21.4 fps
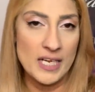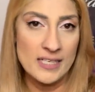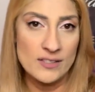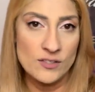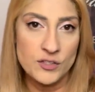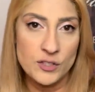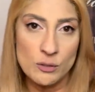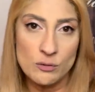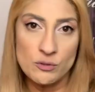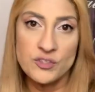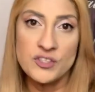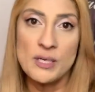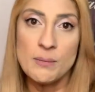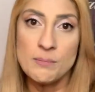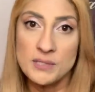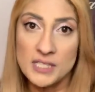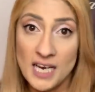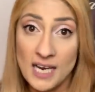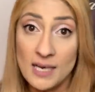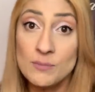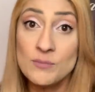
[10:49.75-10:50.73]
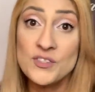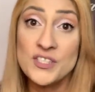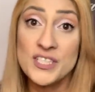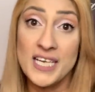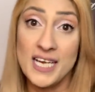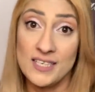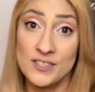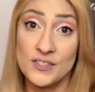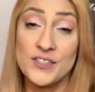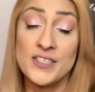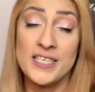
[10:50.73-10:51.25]
And so sometimes,
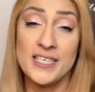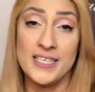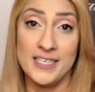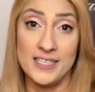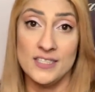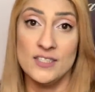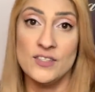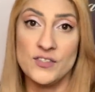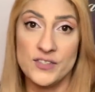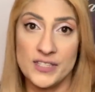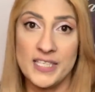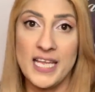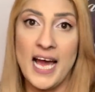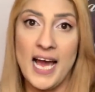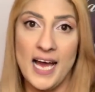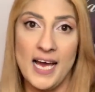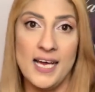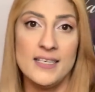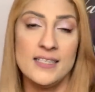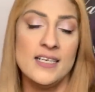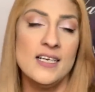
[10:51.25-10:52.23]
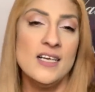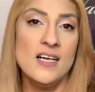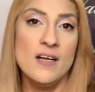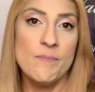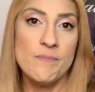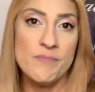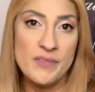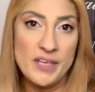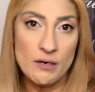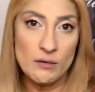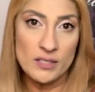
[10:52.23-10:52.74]
yes, it is that
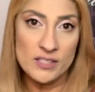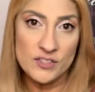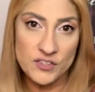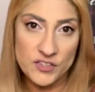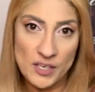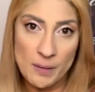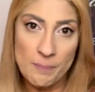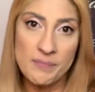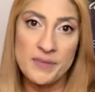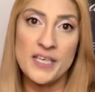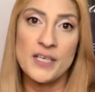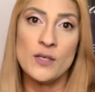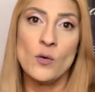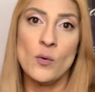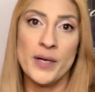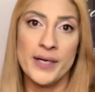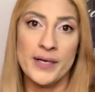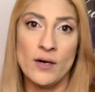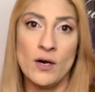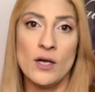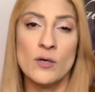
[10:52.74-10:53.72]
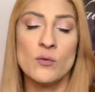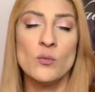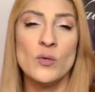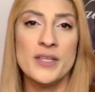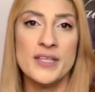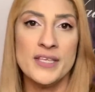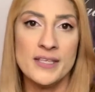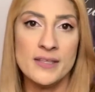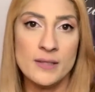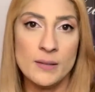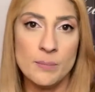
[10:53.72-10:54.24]
there is something going on
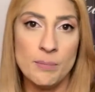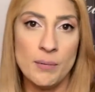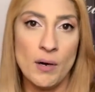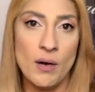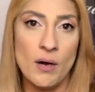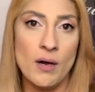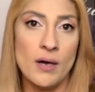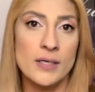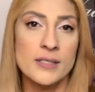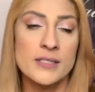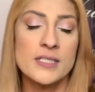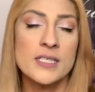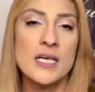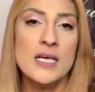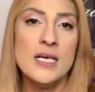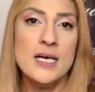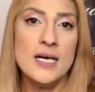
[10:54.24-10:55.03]
within the bond,